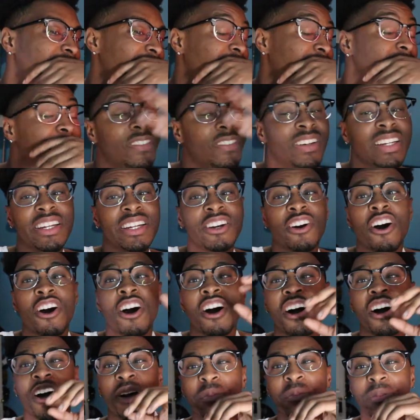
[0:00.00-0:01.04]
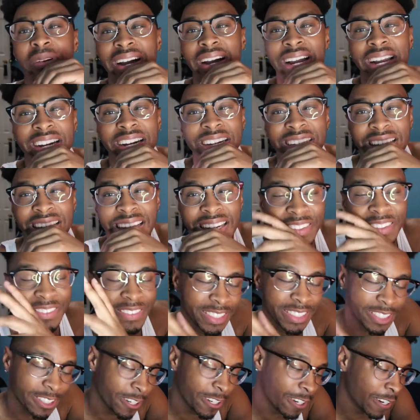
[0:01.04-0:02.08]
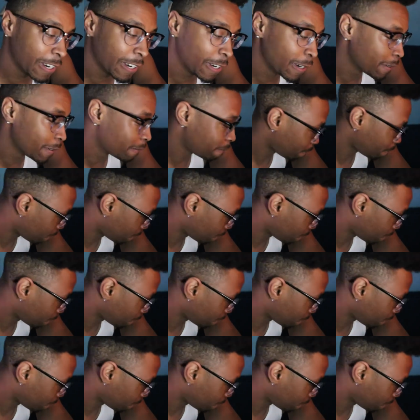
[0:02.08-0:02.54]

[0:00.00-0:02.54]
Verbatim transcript: It be your heart, bro. I ain't gonna lie. It your heart.